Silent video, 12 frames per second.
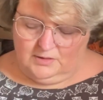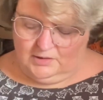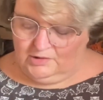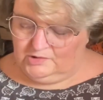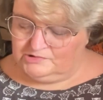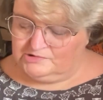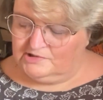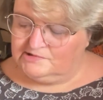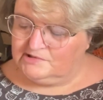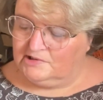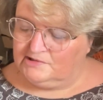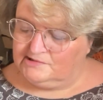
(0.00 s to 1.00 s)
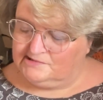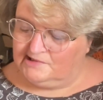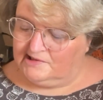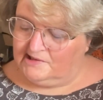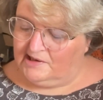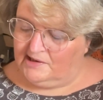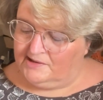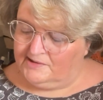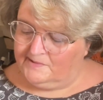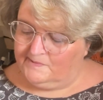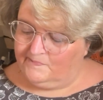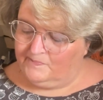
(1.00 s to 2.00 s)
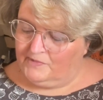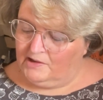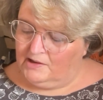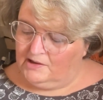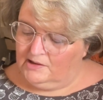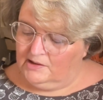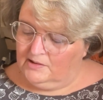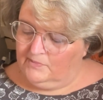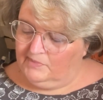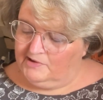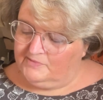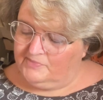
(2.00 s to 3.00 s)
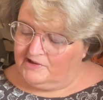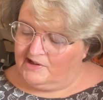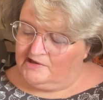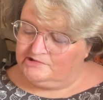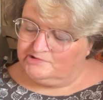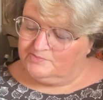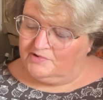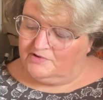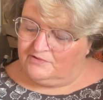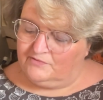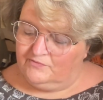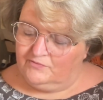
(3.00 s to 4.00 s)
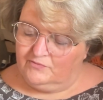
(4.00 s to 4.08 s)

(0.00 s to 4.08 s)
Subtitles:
It looks like done in DK. Baby Cashmere